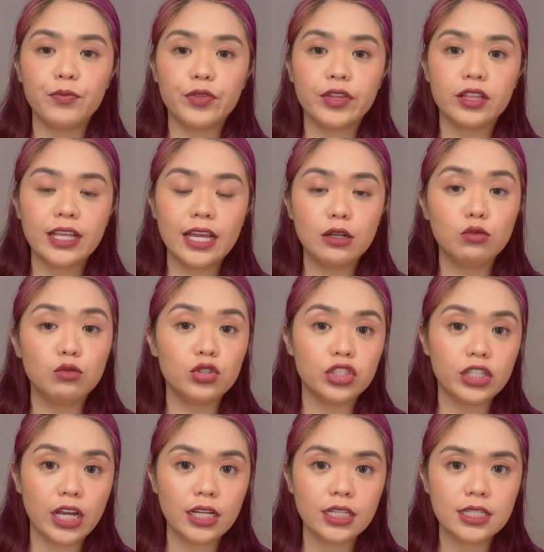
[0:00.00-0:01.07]
the 10 new
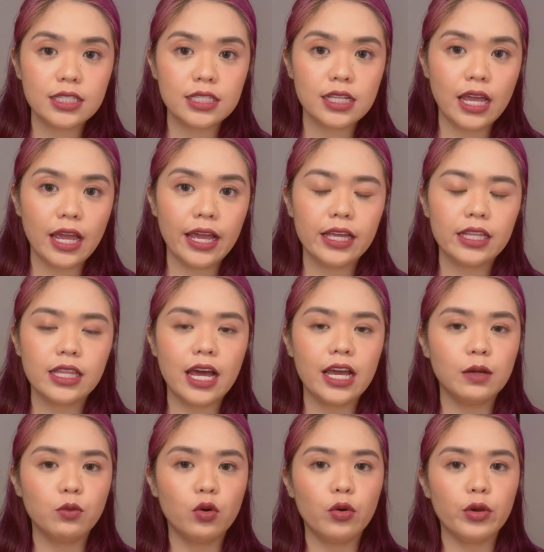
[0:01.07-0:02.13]
shades, and I
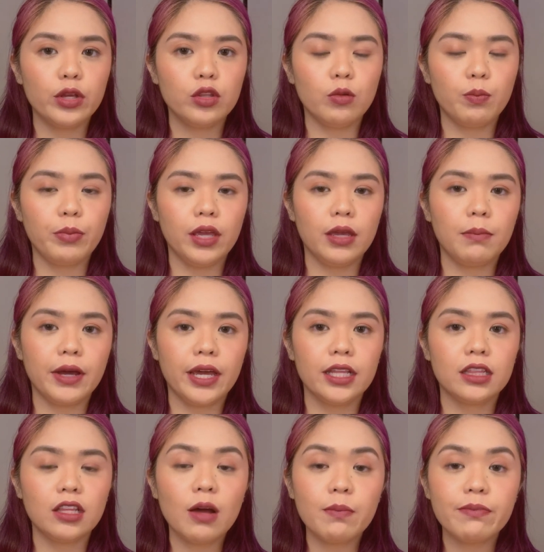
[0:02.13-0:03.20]
am going to pick
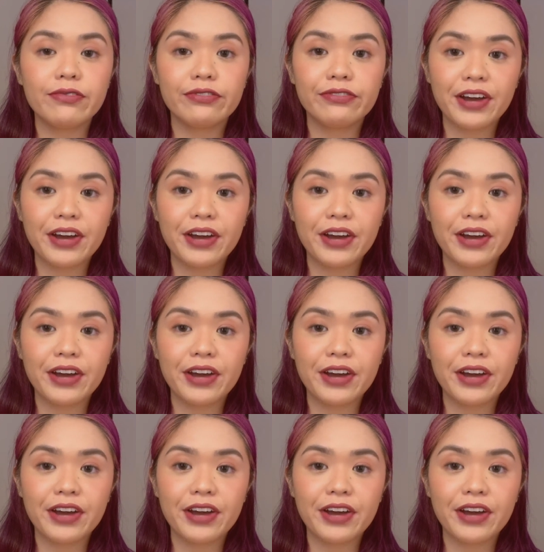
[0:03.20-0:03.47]
my top